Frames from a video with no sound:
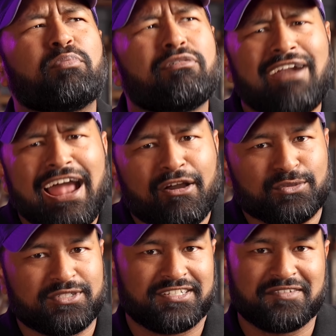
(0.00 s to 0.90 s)

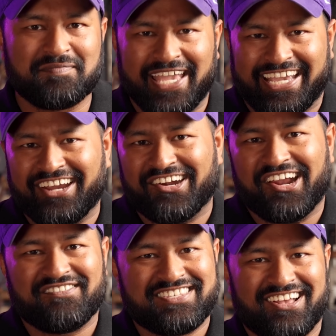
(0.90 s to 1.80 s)
proud maker
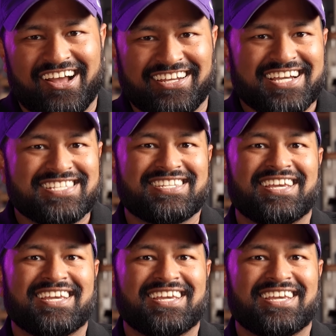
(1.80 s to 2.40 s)
of sawdust.